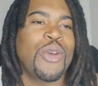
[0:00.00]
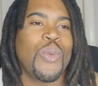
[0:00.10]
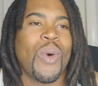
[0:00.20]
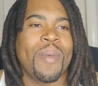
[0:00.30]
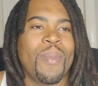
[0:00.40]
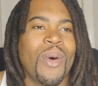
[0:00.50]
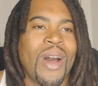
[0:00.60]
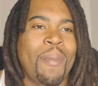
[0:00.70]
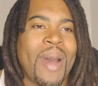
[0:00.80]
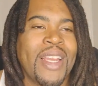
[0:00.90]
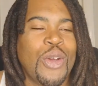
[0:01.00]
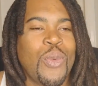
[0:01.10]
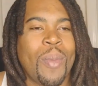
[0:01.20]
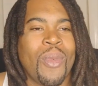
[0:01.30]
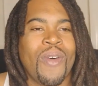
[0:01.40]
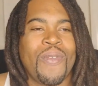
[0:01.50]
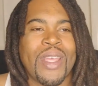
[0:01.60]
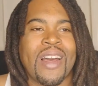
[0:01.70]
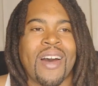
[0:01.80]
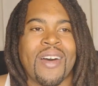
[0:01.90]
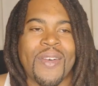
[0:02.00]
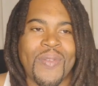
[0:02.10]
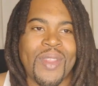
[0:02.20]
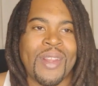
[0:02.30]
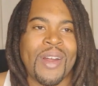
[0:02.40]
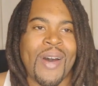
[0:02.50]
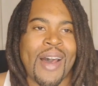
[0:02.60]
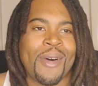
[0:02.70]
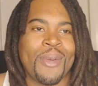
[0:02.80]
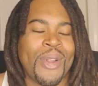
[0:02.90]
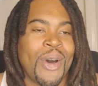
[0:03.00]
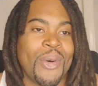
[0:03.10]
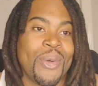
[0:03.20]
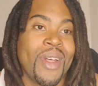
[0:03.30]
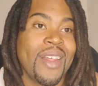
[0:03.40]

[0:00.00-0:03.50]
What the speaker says: do one more. I might do one more for y'all. I don't know.